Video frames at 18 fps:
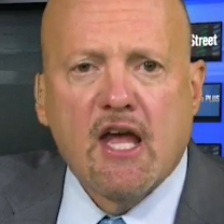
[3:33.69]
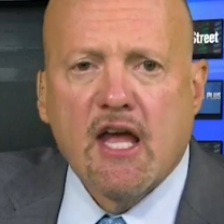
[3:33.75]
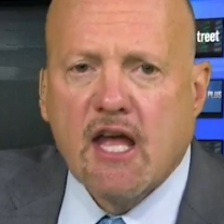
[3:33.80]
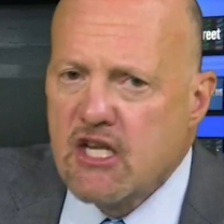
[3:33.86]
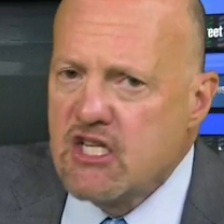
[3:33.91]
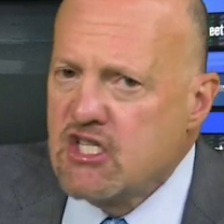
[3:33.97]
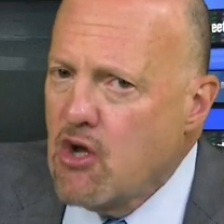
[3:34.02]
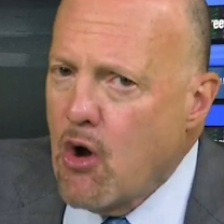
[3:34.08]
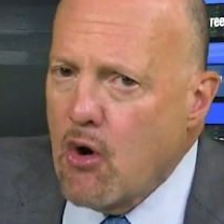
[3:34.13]

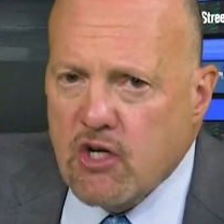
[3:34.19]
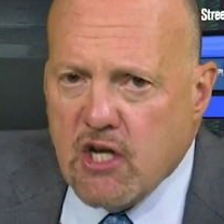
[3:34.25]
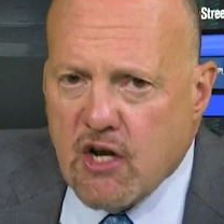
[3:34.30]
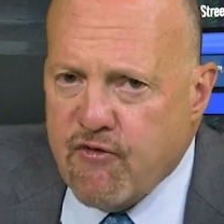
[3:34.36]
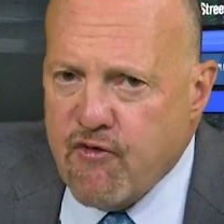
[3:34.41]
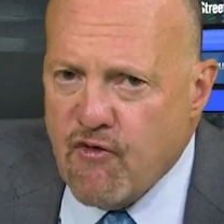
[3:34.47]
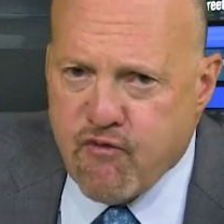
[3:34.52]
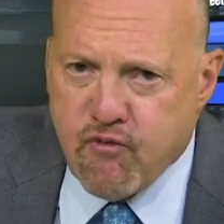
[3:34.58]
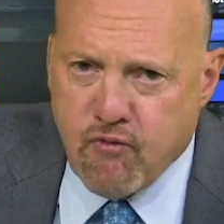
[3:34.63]
It's no
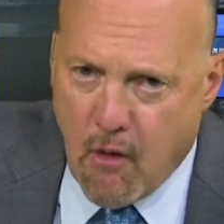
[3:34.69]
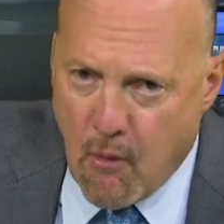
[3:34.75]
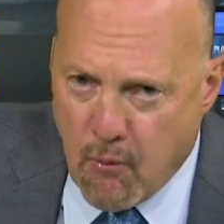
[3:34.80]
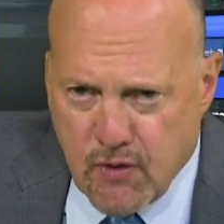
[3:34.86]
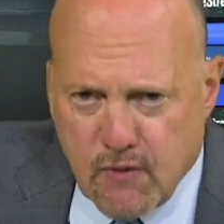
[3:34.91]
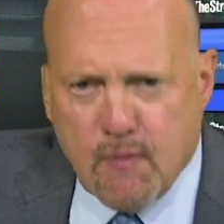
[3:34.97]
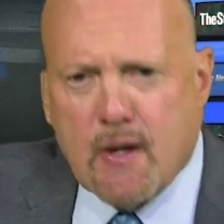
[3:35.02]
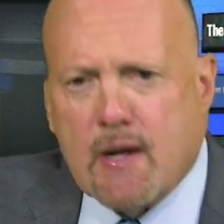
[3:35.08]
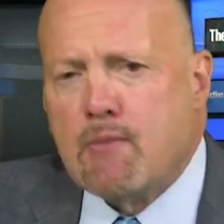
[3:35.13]
different from what
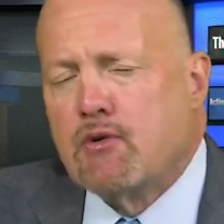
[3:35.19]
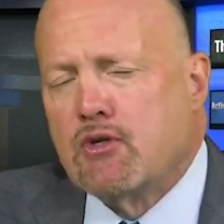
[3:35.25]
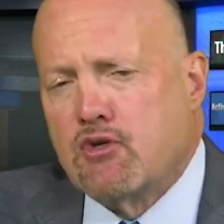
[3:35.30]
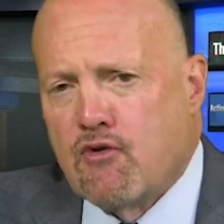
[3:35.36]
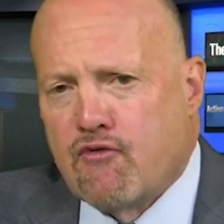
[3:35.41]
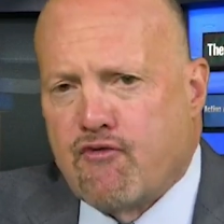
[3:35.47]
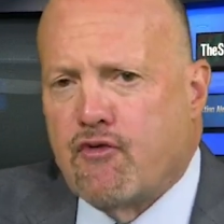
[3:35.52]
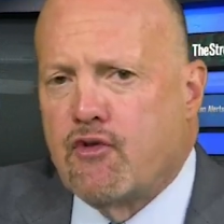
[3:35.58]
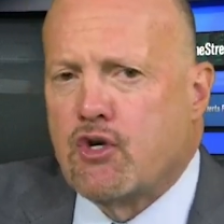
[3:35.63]
we would do
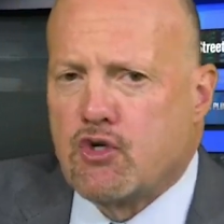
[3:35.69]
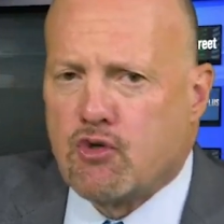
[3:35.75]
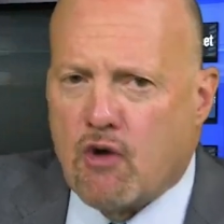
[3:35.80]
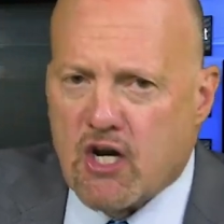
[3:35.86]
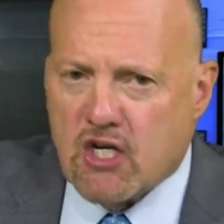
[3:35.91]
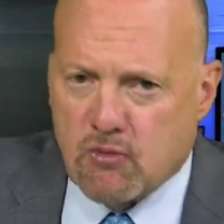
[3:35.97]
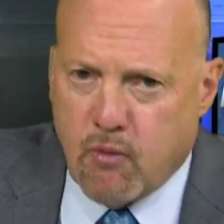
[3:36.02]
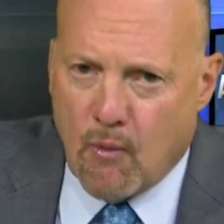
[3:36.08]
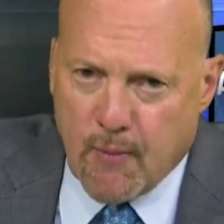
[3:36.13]
for the
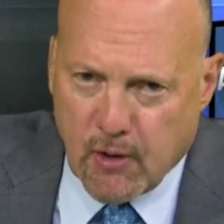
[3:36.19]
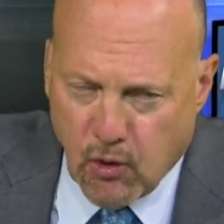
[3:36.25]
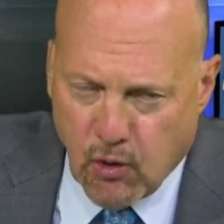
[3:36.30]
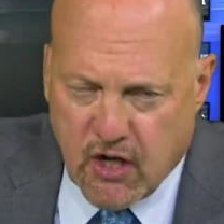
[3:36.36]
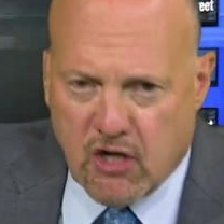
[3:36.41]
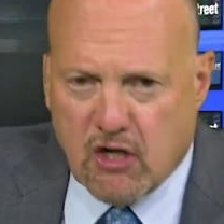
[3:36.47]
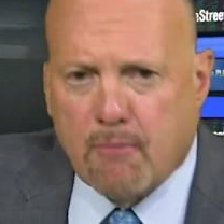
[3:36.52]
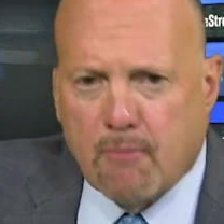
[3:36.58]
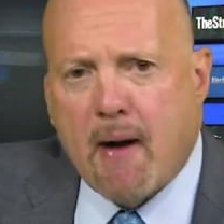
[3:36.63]
trust when we're
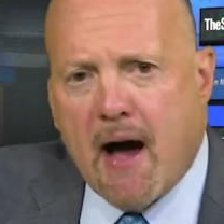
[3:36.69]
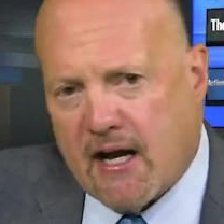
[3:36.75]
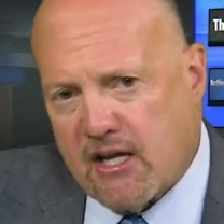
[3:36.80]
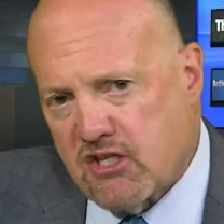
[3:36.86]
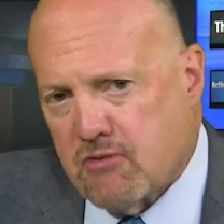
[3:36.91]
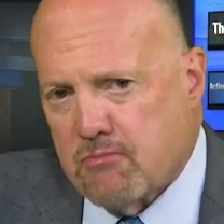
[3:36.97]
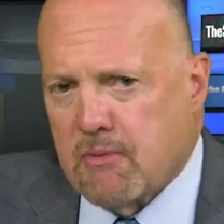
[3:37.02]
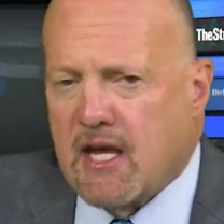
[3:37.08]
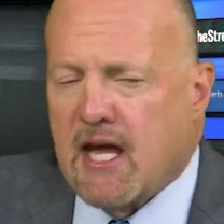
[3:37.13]
looking to
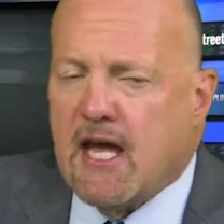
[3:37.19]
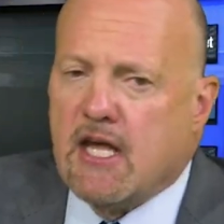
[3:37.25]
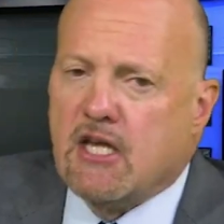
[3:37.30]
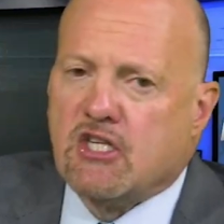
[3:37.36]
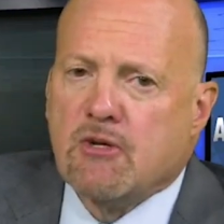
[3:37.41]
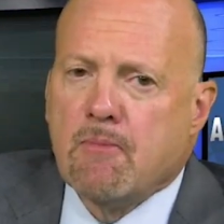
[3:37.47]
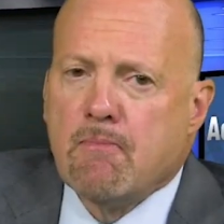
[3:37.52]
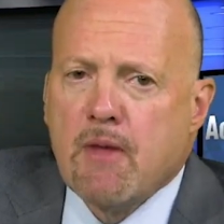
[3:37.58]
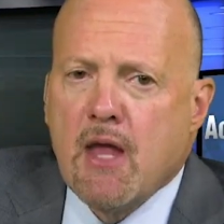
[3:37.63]
pocket some gains.